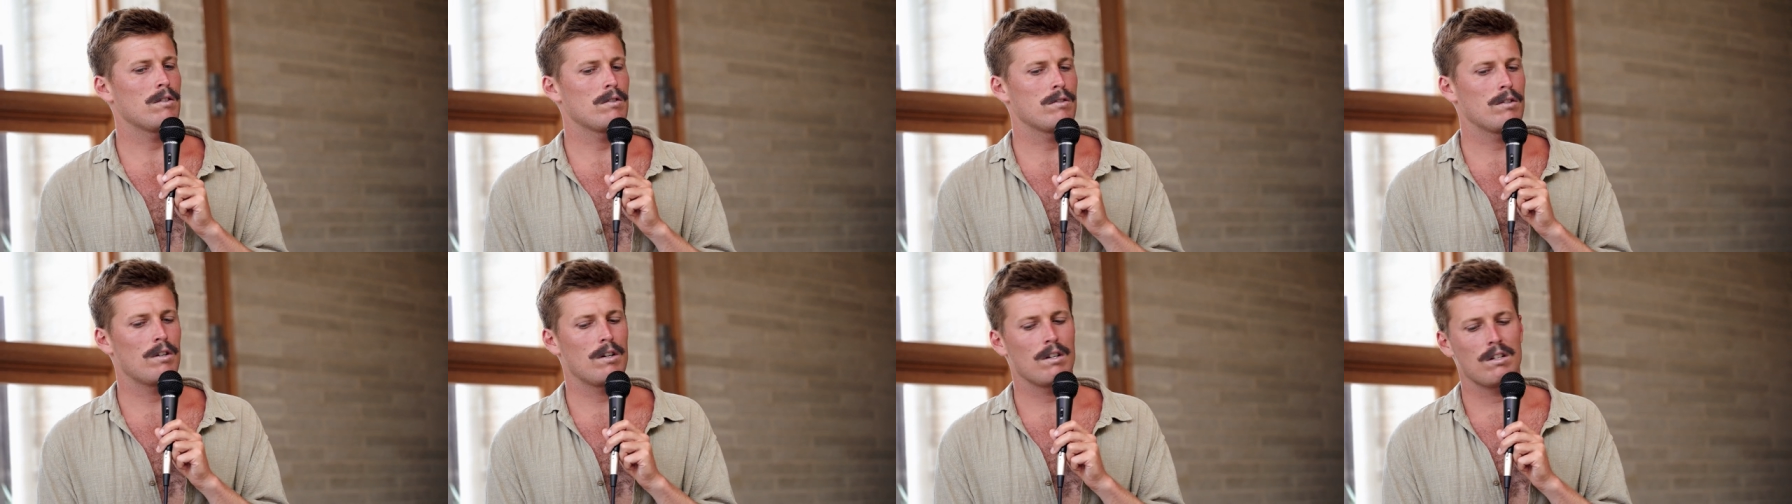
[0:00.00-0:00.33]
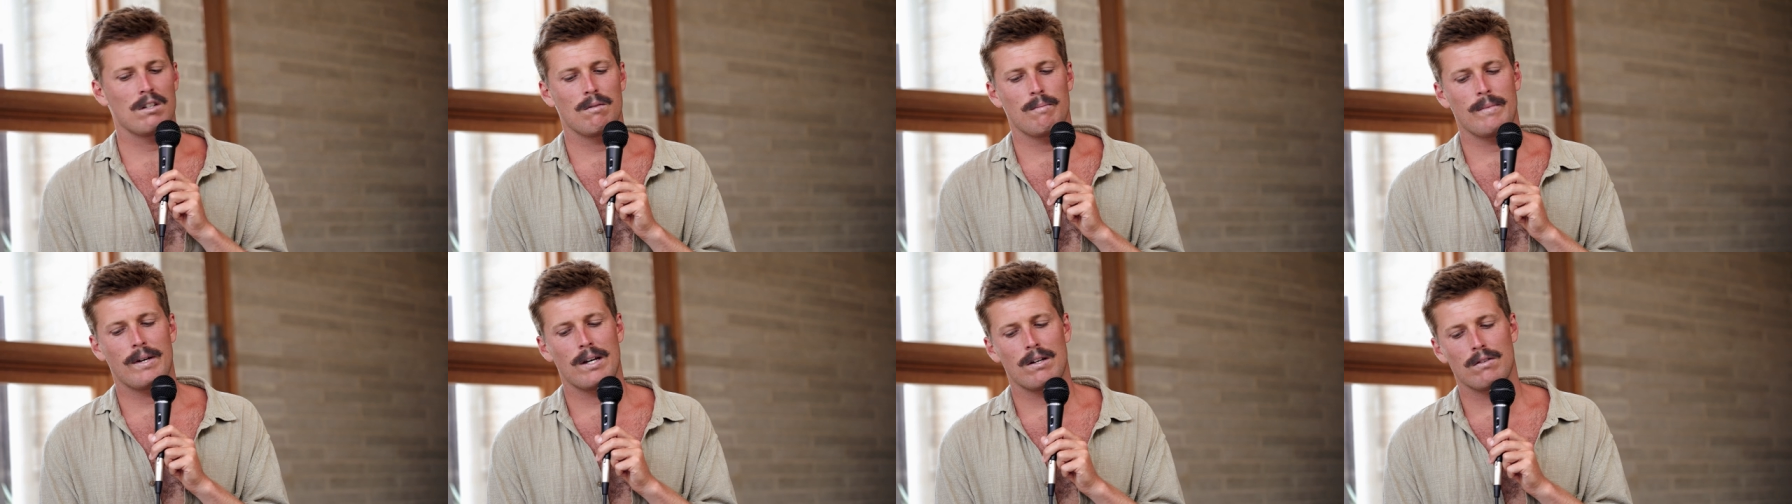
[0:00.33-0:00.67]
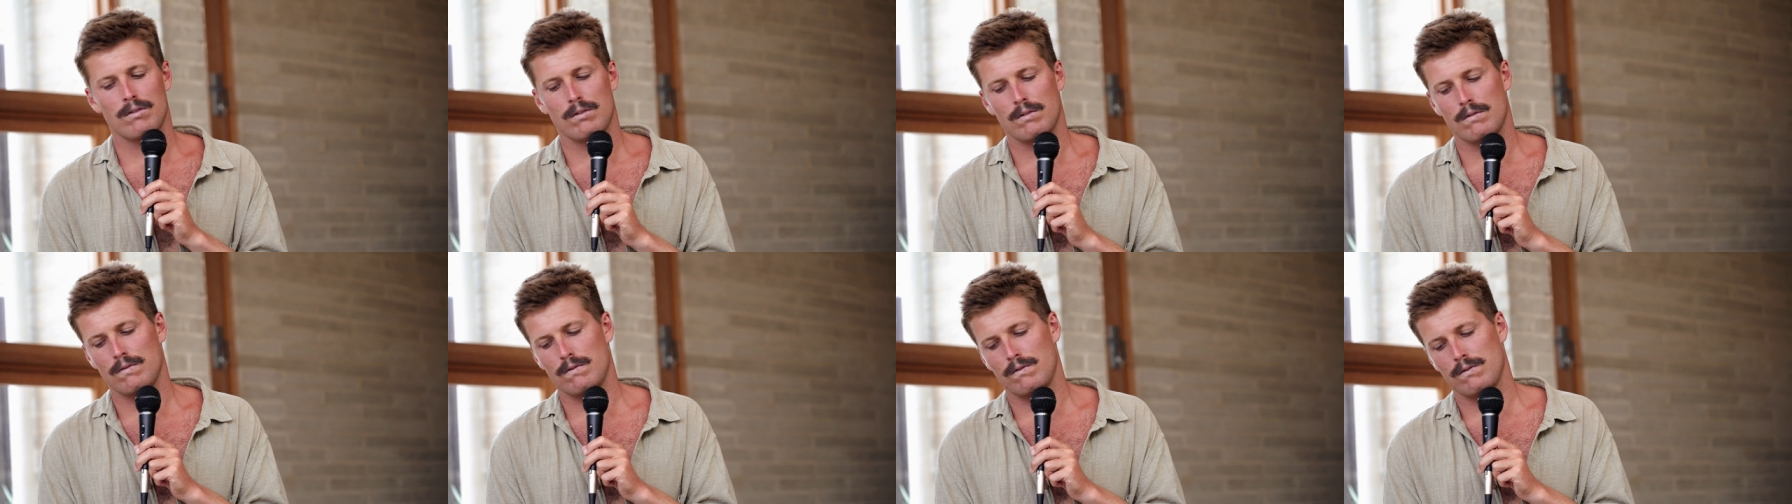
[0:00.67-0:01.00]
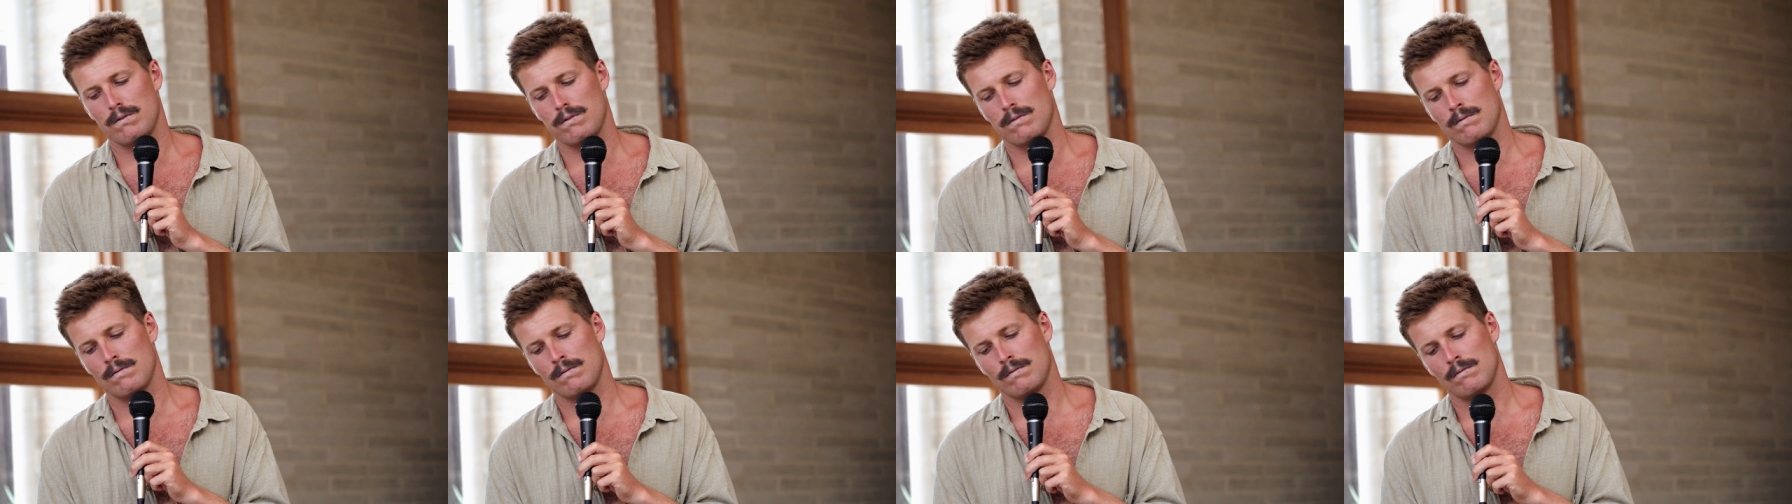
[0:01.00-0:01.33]
a certain amount of
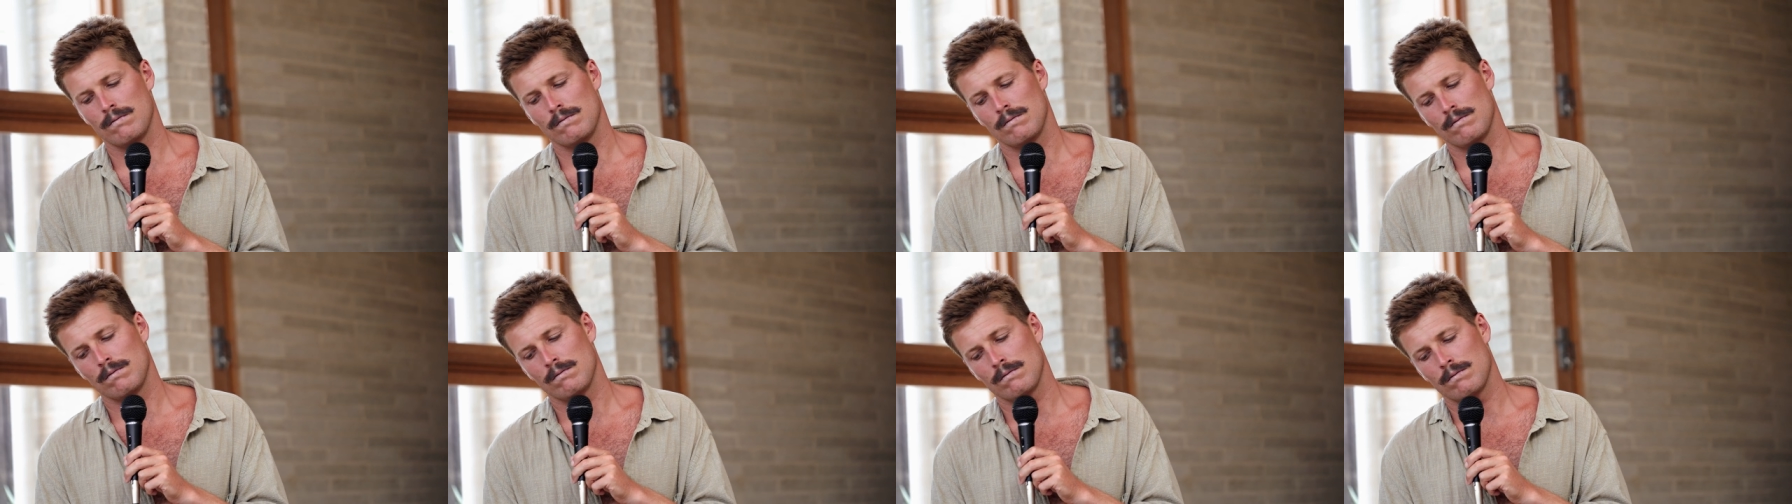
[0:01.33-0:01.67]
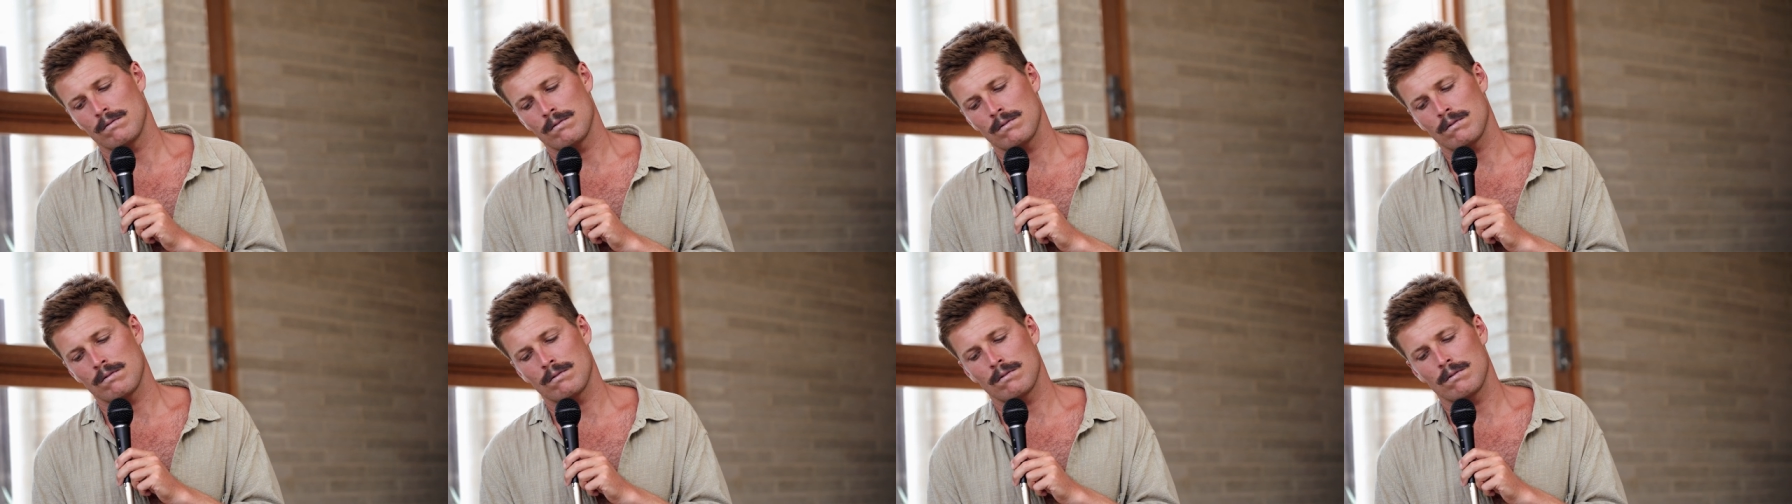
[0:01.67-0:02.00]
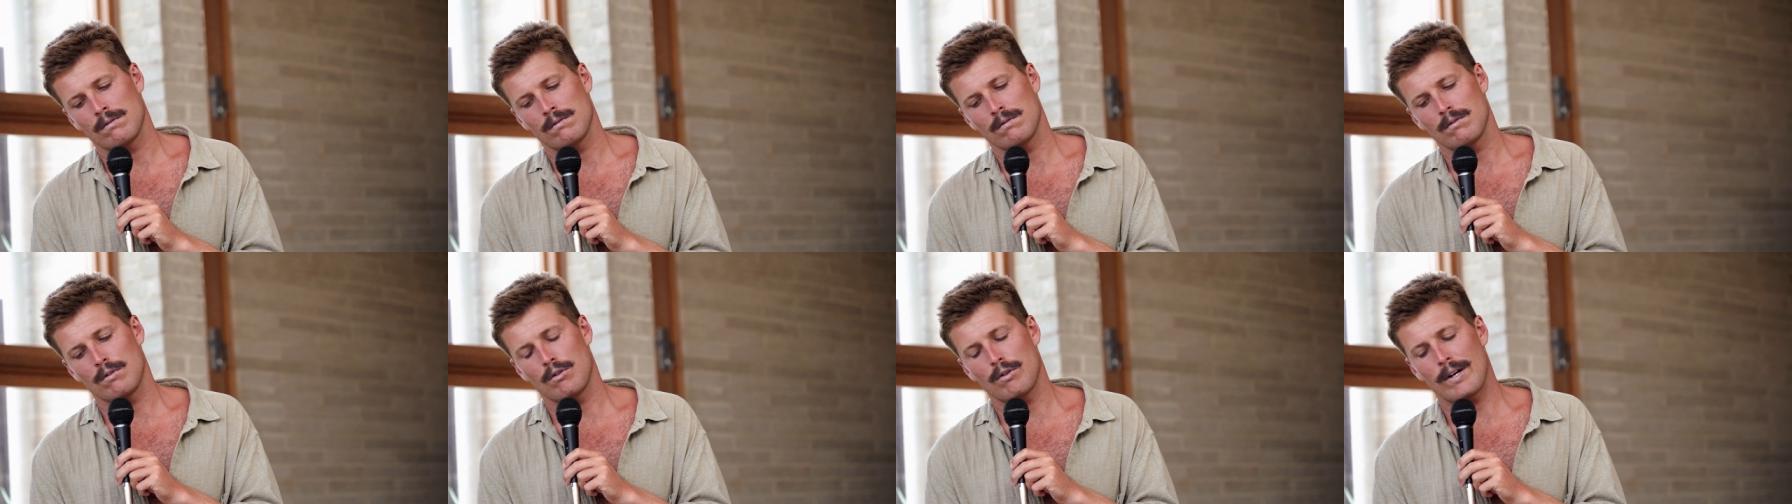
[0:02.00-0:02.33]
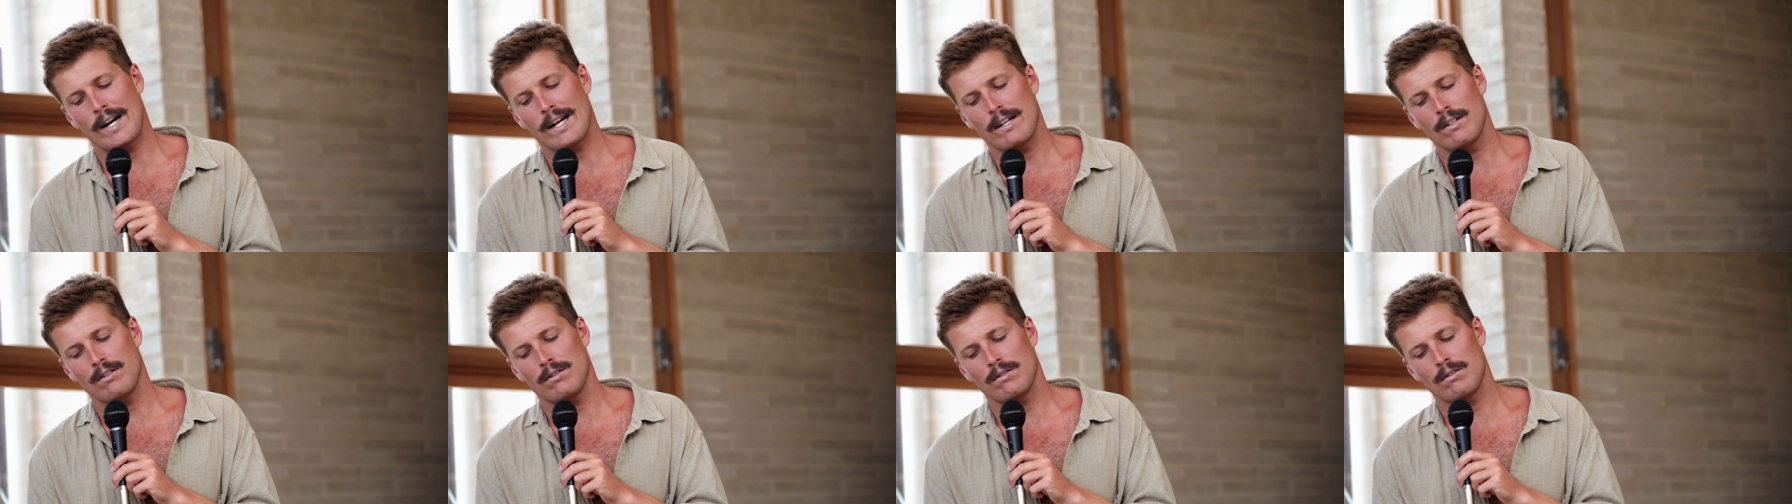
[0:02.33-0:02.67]

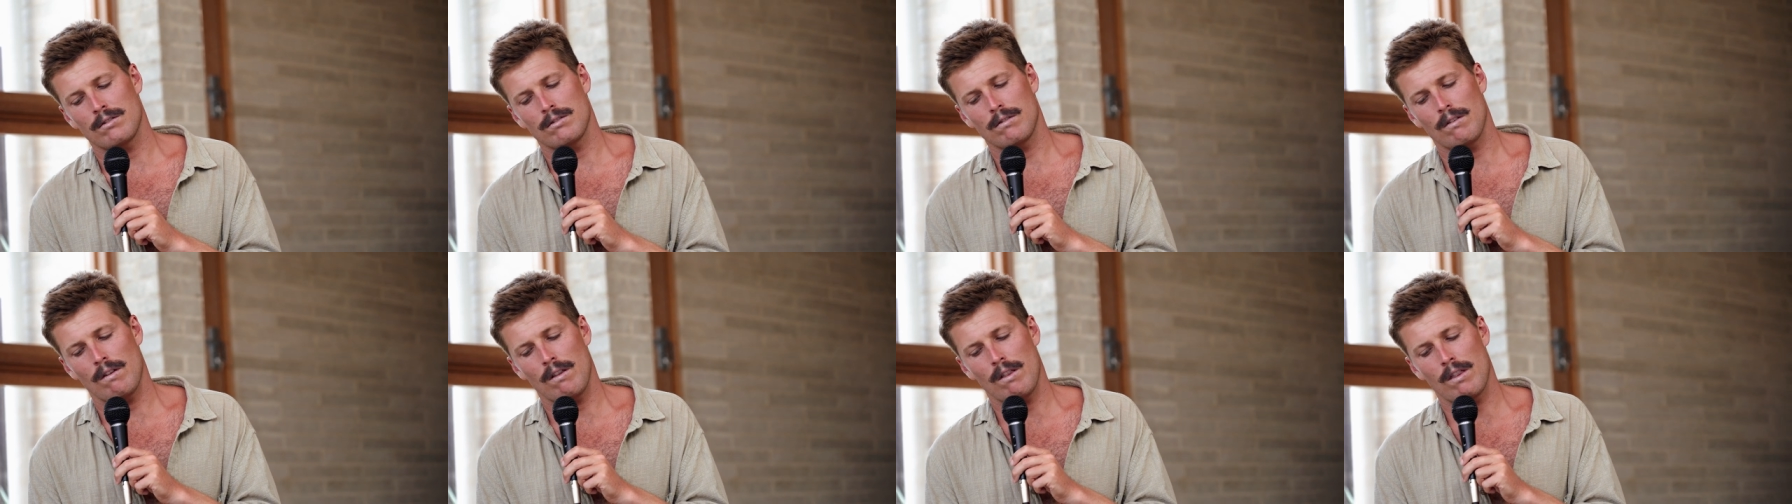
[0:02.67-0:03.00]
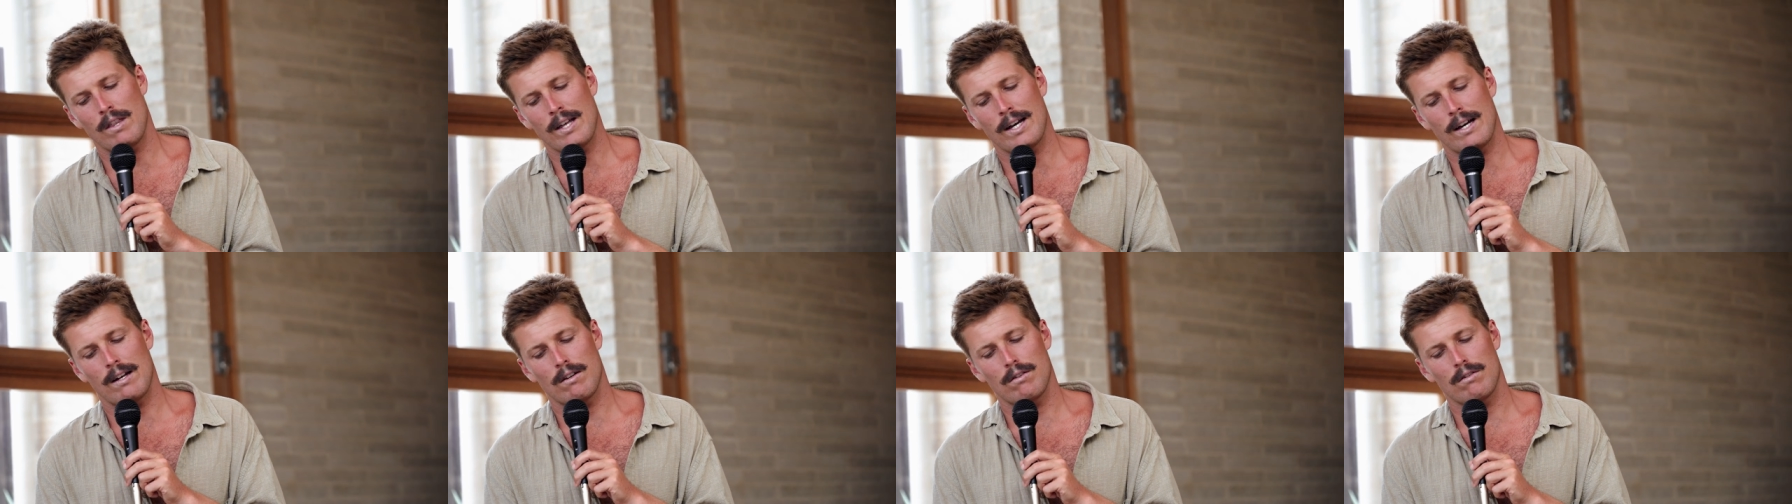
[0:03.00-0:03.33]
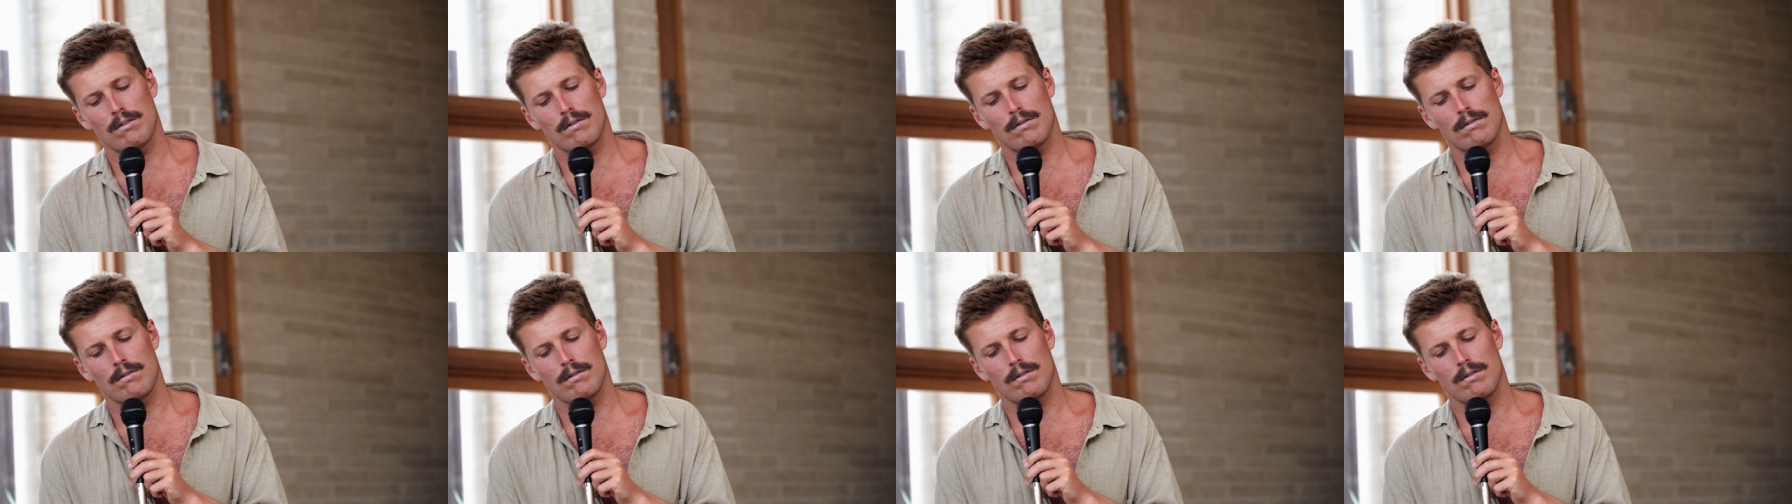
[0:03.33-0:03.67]
grace that